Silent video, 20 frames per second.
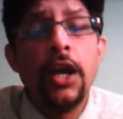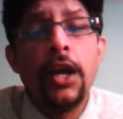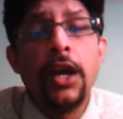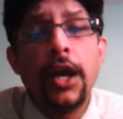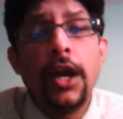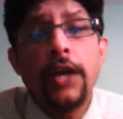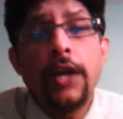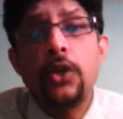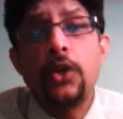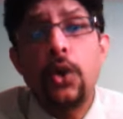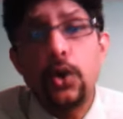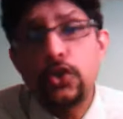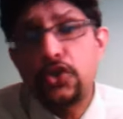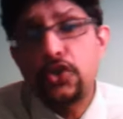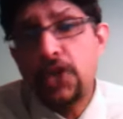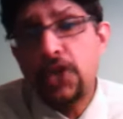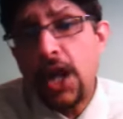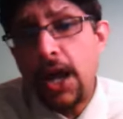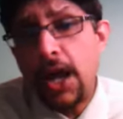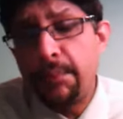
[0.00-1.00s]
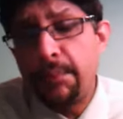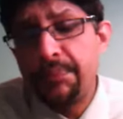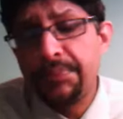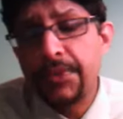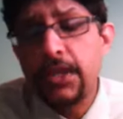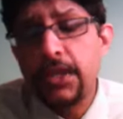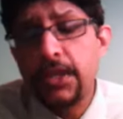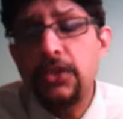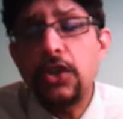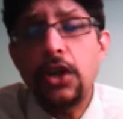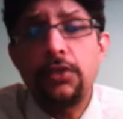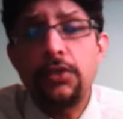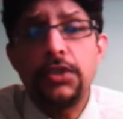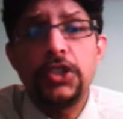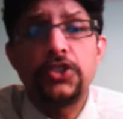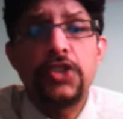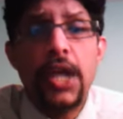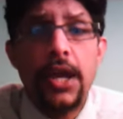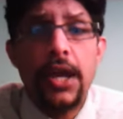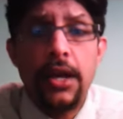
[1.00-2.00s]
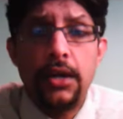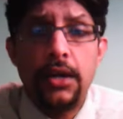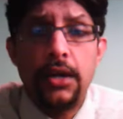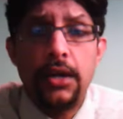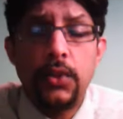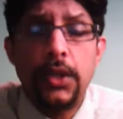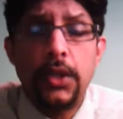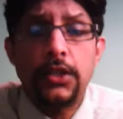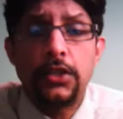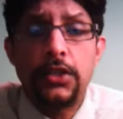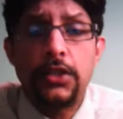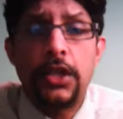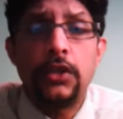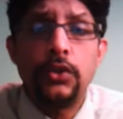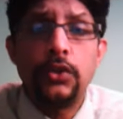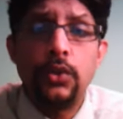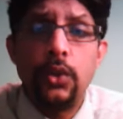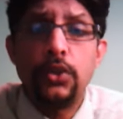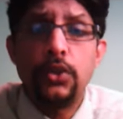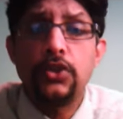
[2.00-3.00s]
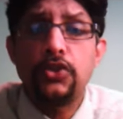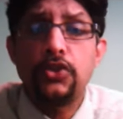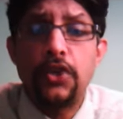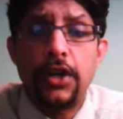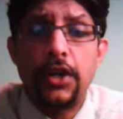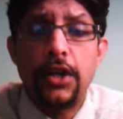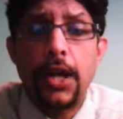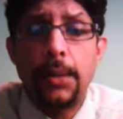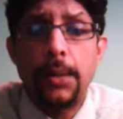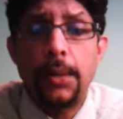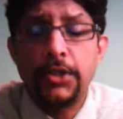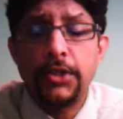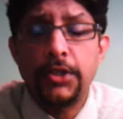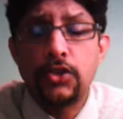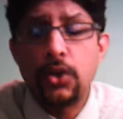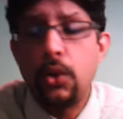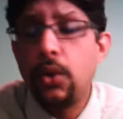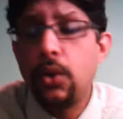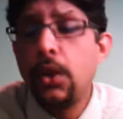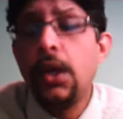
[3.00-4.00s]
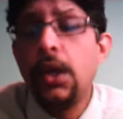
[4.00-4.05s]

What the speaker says: And your host, Ram, is always there to entertain you on this cricket happening show.